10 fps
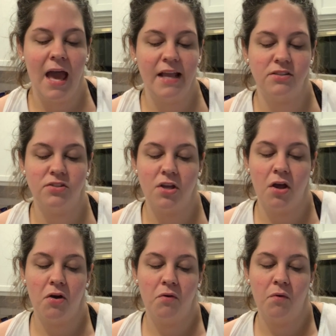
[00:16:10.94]
And
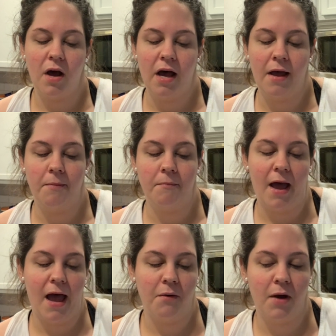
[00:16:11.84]
so
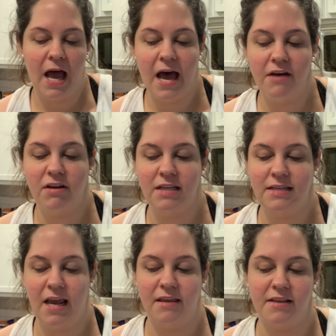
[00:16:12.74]
I will have a
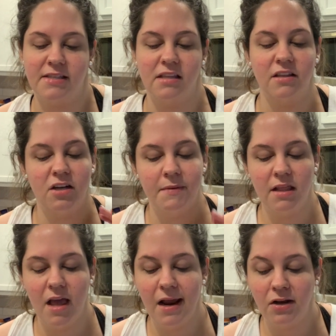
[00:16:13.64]
day that's a little bit
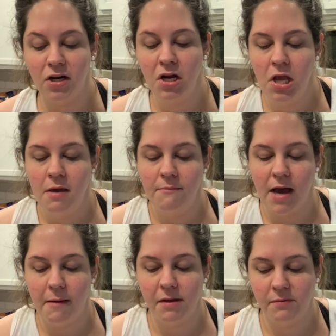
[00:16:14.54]
lighter,
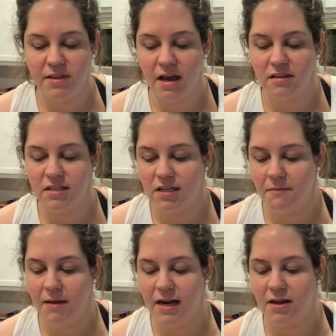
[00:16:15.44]
probably without the
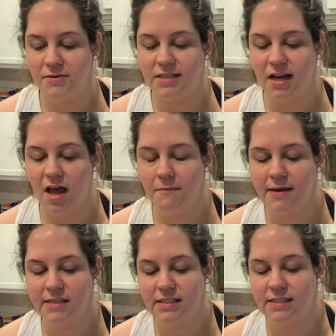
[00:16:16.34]
tomatoes and
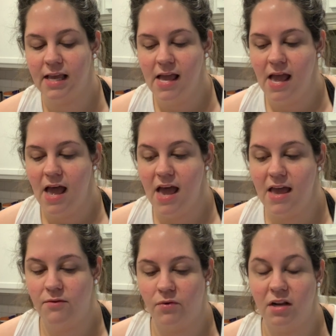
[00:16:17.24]
hummus
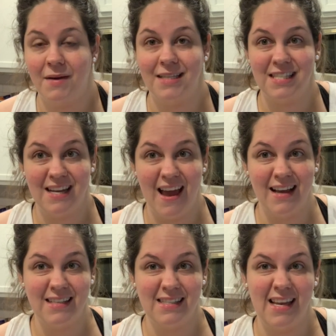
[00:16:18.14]
and one of my
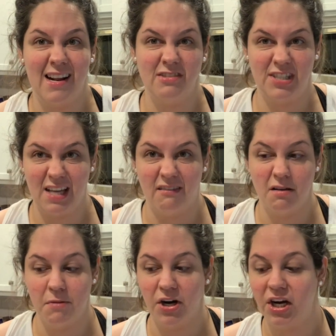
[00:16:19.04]
snacks, and I'll just have the
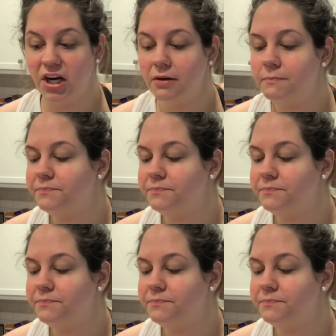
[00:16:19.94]
burger.